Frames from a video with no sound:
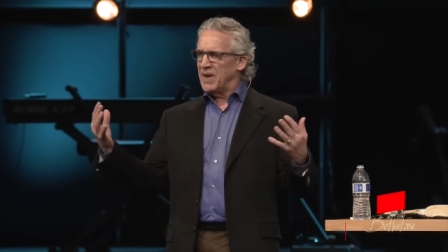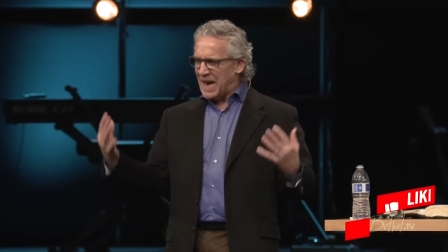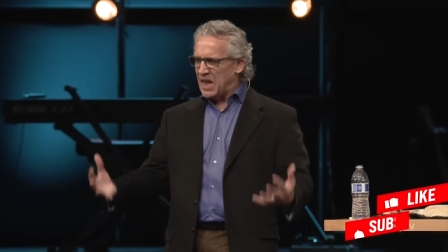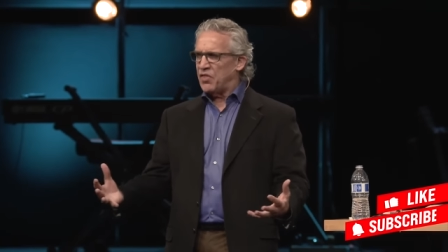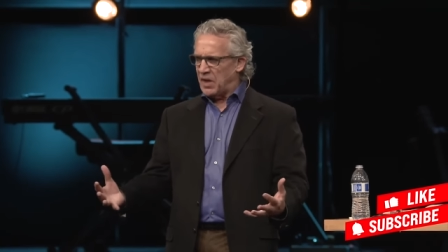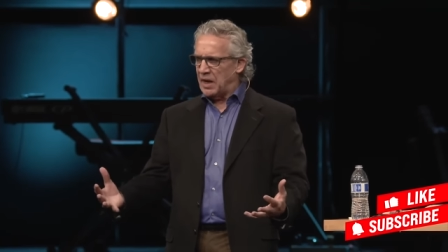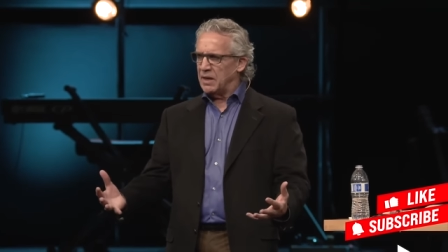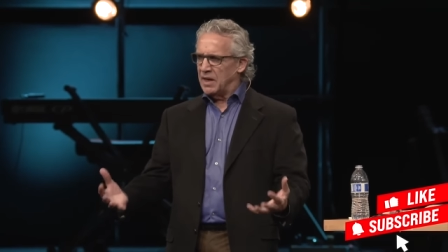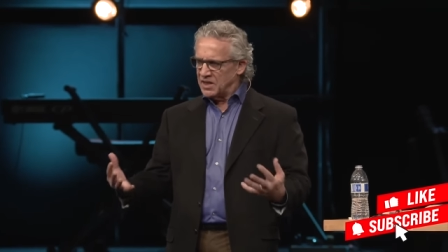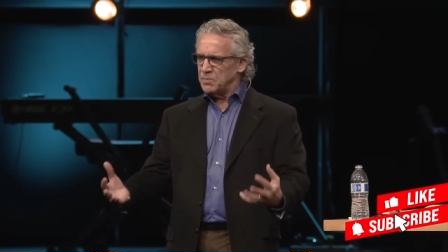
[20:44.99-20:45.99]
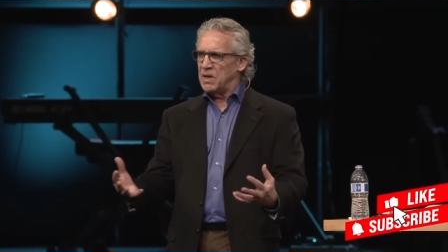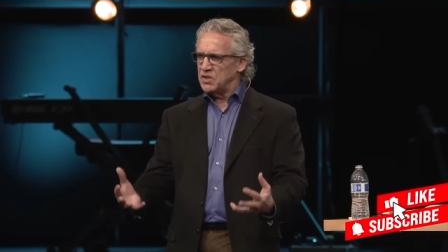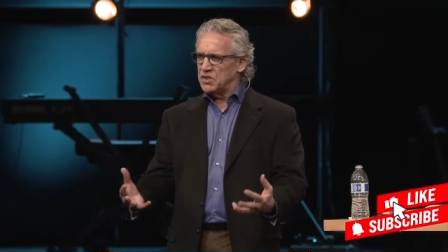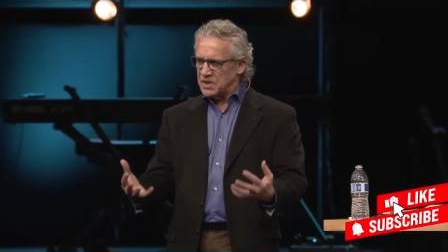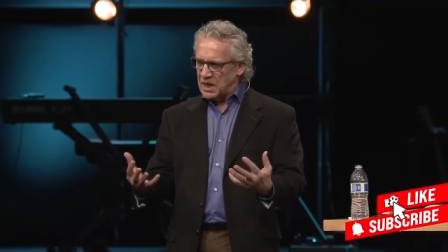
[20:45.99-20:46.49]
anything as much
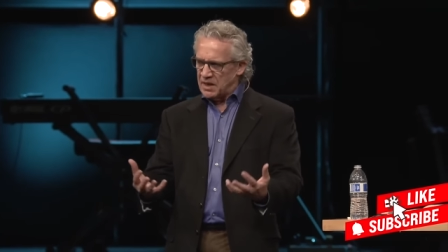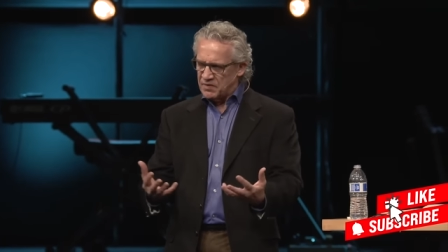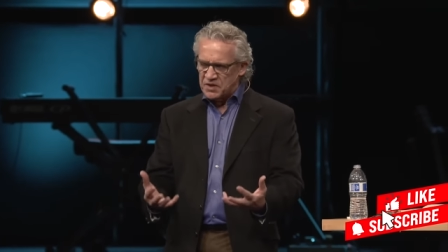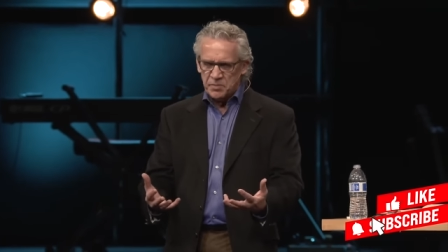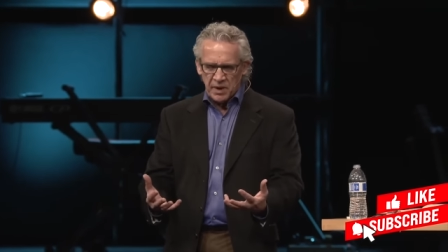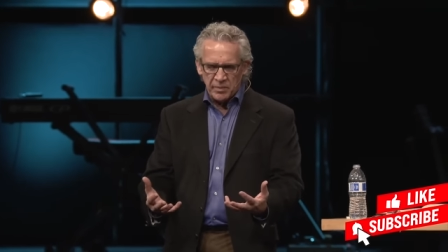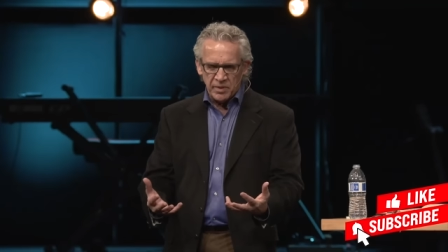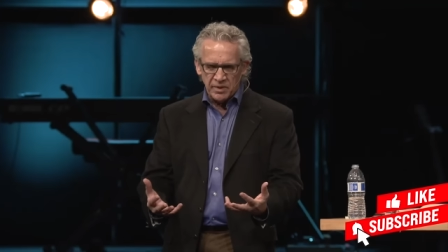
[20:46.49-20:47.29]
as I love this baby.